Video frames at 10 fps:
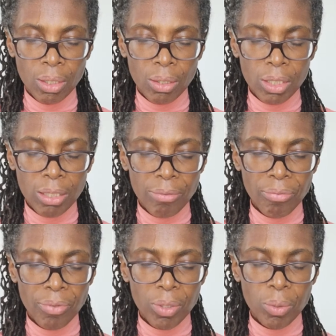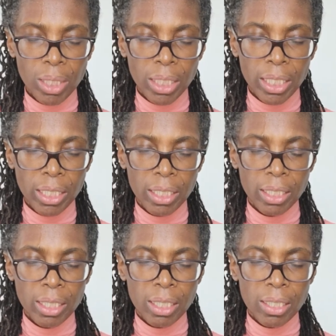Or does it feel like
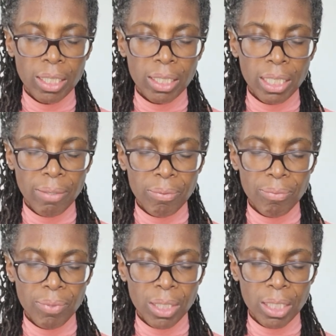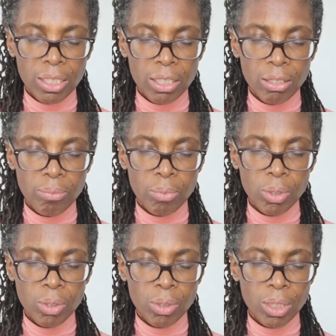the left fingers are
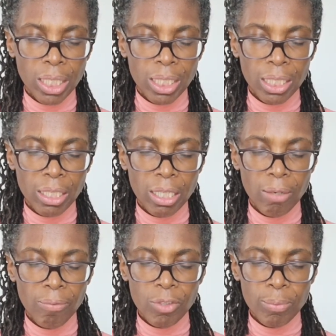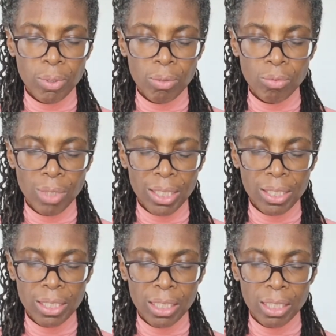more kind of like comfortable and
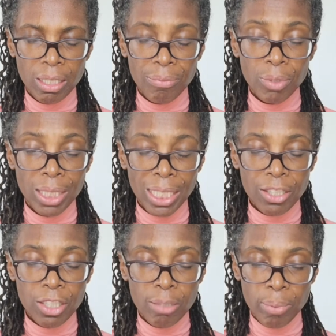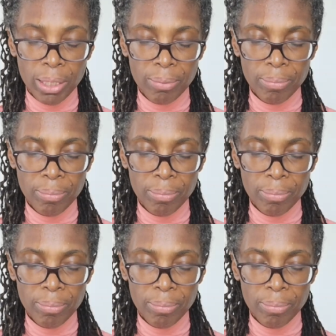rested and have relaxed a bit?